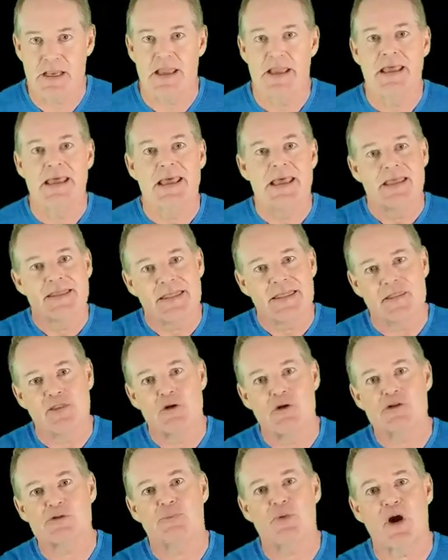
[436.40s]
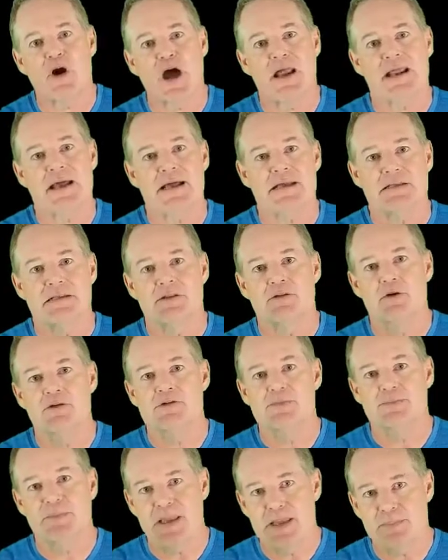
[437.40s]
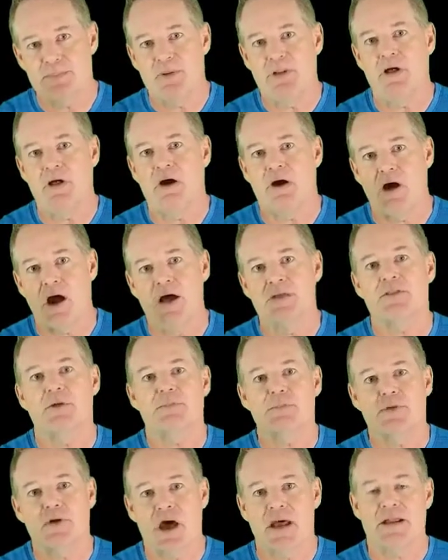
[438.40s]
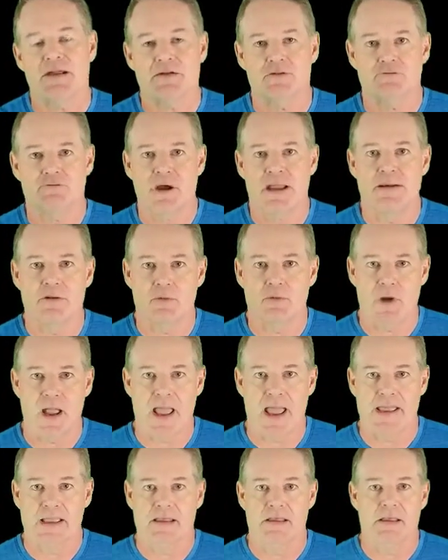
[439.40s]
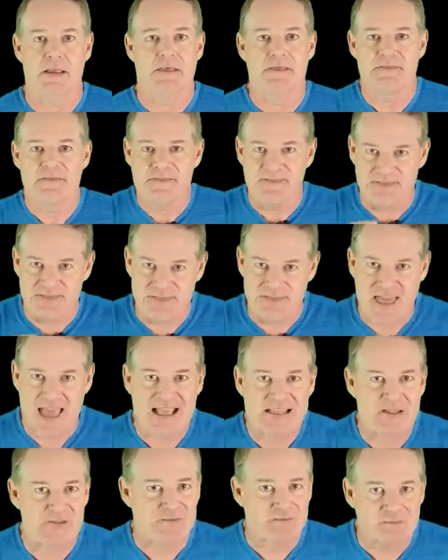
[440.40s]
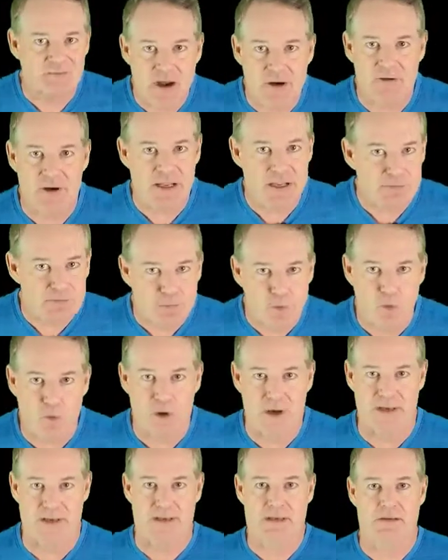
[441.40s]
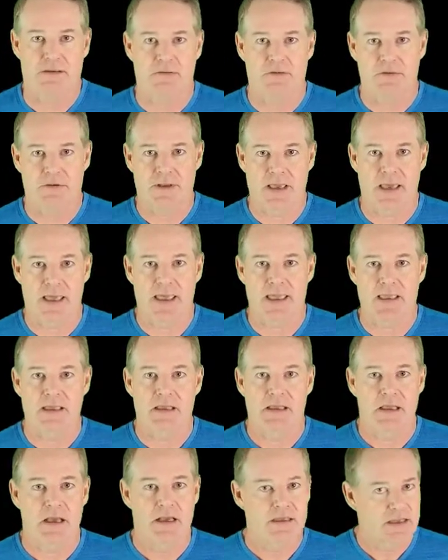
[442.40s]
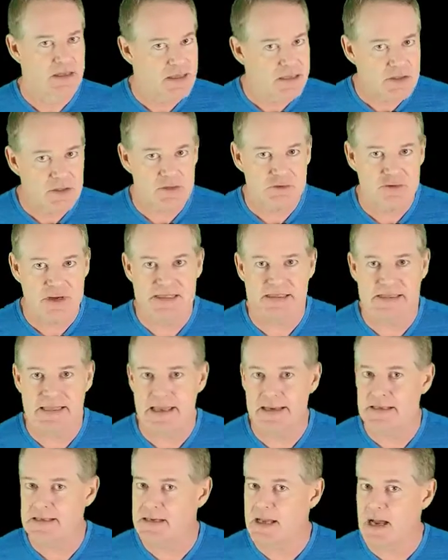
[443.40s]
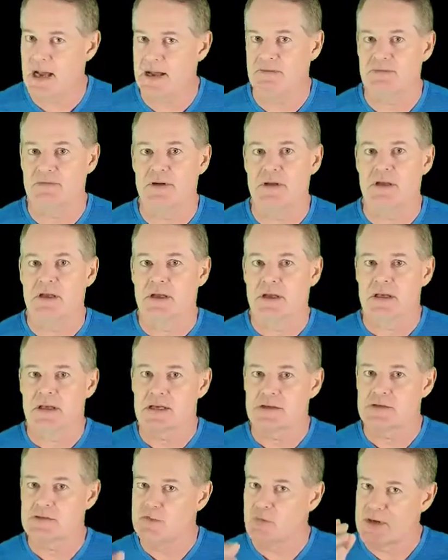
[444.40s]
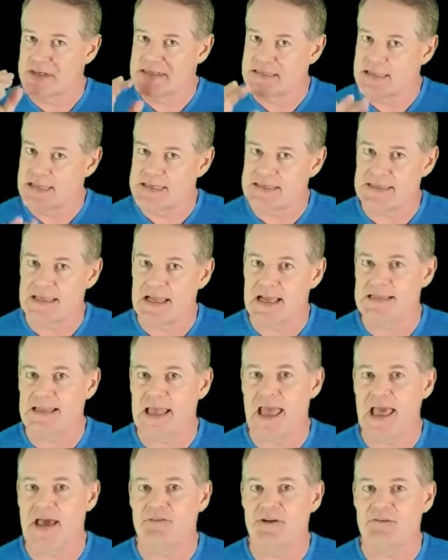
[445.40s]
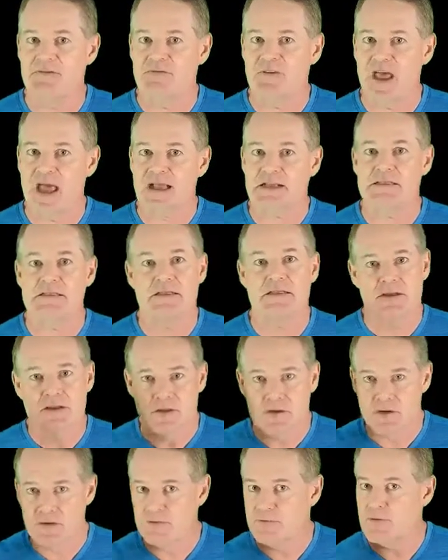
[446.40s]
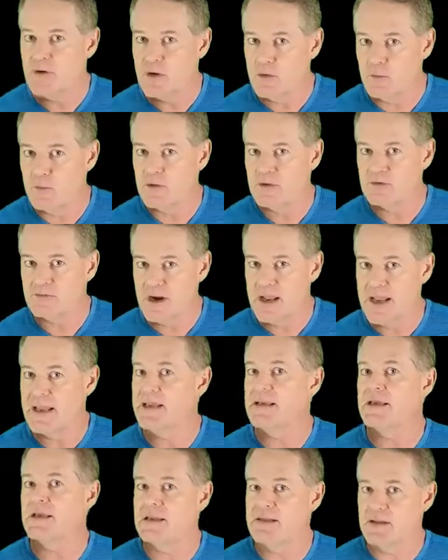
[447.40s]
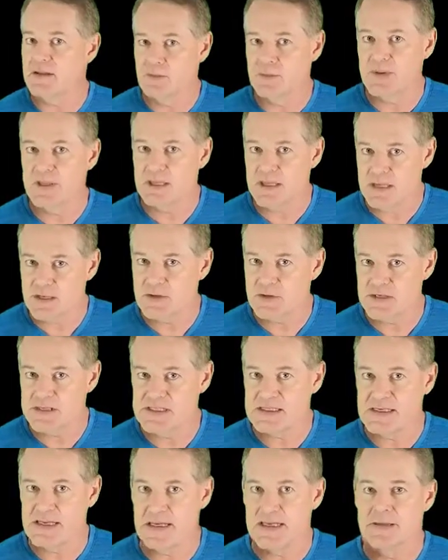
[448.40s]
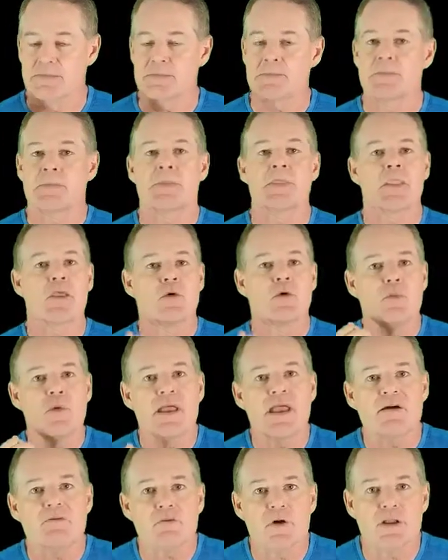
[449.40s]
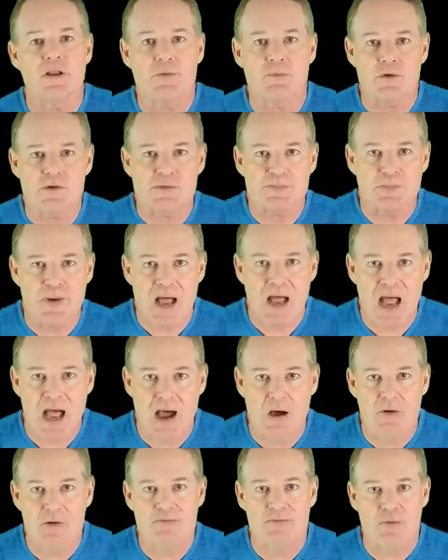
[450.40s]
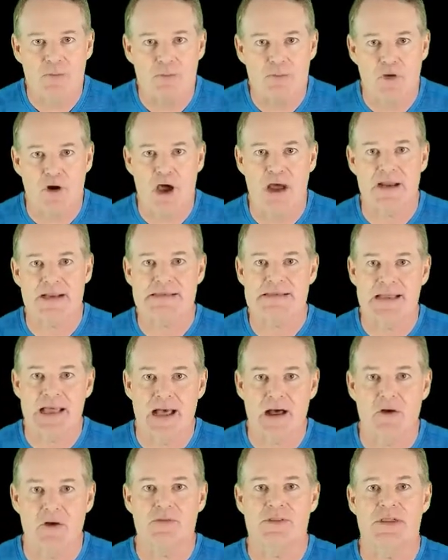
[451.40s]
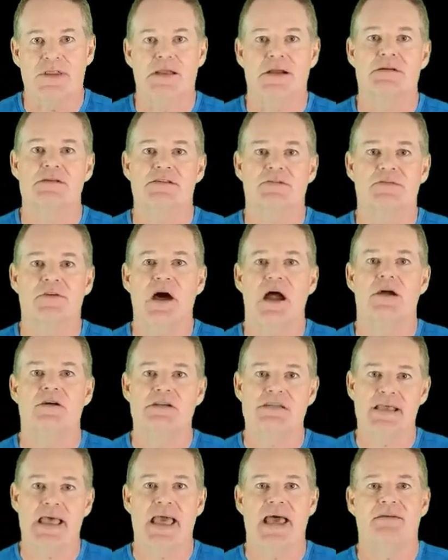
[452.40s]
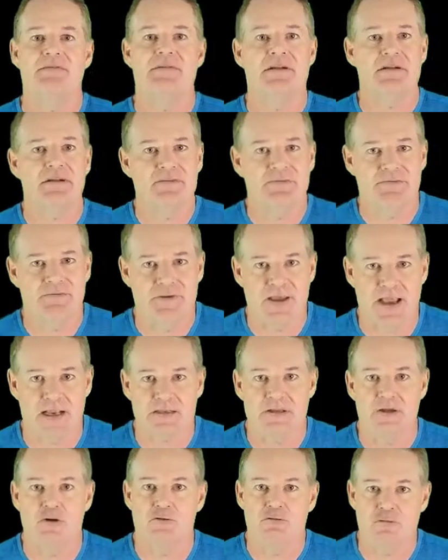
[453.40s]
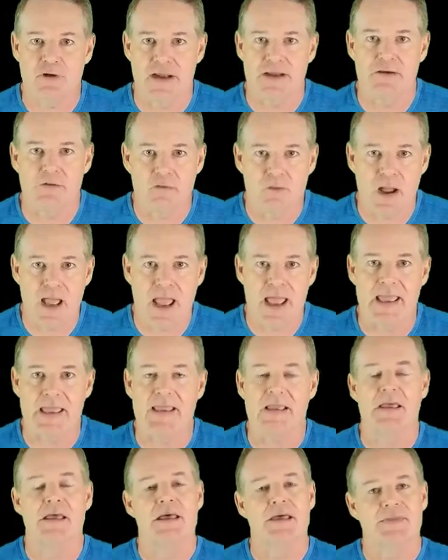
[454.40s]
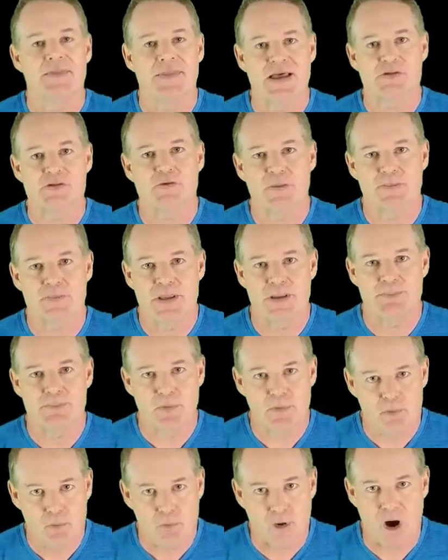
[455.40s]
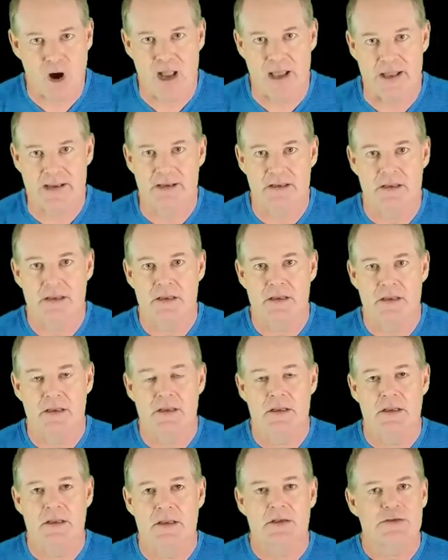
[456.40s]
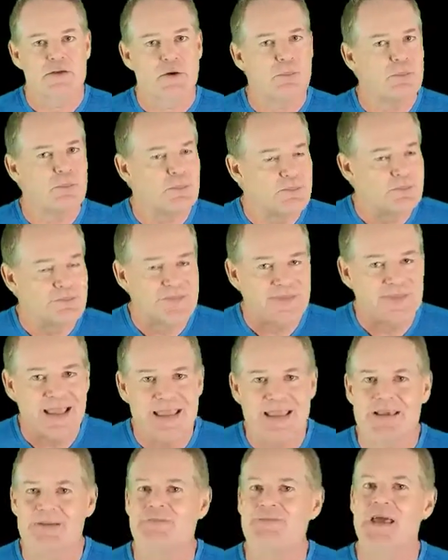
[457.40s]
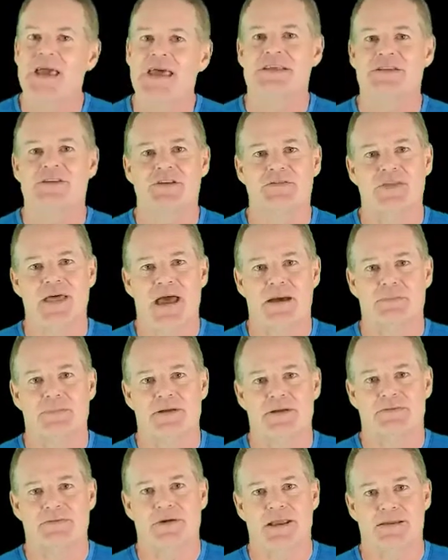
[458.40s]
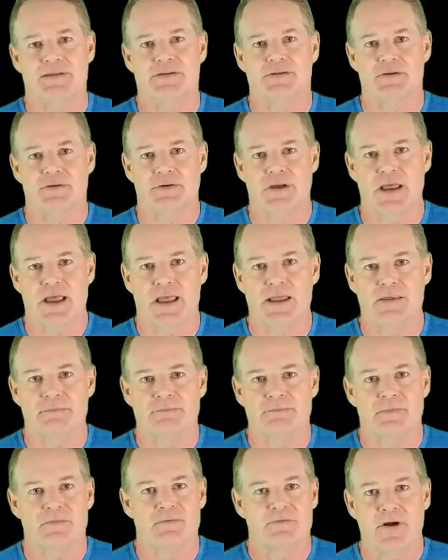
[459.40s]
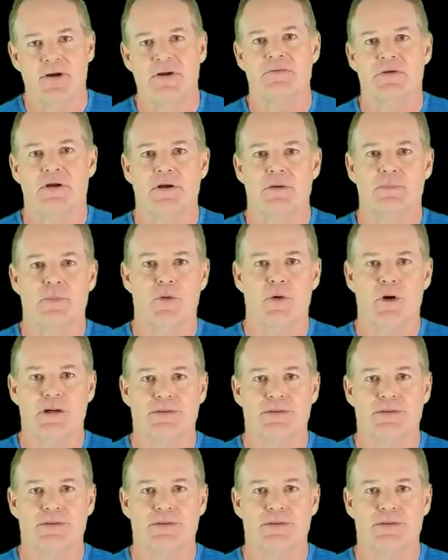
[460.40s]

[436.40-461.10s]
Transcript: Then those people are on the product right away. That's very important, okay? Can't stress that enough. Because once they start to have an effect, your phone will ring and they'll be interested. We have one of the most powerful products out there as far as having an effect right away. That's what people want. So take advantage of that, my friends, okay? Very, very important.